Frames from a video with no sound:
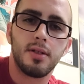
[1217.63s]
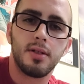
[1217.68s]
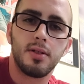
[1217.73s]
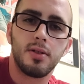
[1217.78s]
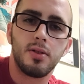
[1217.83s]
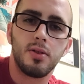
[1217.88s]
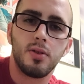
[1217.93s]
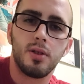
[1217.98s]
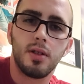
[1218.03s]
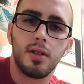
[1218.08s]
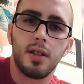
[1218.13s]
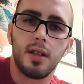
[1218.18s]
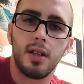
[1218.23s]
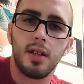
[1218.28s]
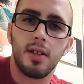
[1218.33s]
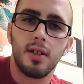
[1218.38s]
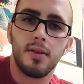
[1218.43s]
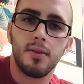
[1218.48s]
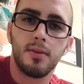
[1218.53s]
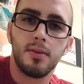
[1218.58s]
you can
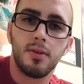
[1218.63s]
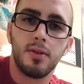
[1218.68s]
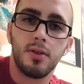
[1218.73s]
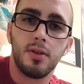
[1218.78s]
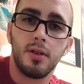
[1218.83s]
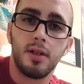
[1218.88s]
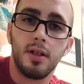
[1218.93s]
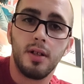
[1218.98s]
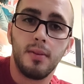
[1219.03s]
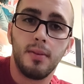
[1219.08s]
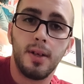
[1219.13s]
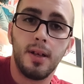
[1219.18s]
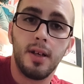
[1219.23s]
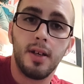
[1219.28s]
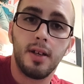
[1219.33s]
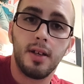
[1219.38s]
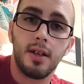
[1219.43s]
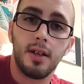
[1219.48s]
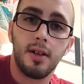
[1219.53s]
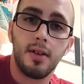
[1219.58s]
link them to your eBay
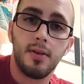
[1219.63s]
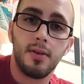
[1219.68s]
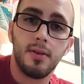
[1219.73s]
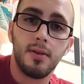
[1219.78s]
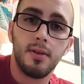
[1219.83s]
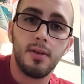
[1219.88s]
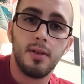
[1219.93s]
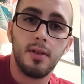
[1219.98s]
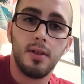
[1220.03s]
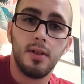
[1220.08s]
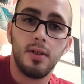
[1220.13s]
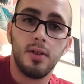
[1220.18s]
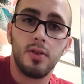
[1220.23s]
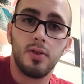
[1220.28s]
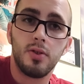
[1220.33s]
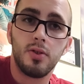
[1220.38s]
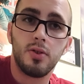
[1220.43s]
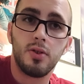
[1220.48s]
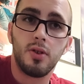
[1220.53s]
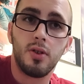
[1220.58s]
account.
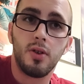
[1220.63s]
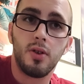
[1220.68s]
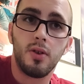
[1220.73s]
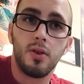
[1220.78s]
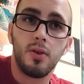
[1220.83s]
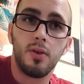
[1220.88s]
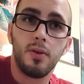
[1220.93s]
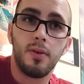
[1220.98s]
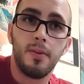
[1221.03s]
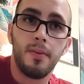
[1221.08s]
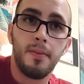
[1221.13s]
So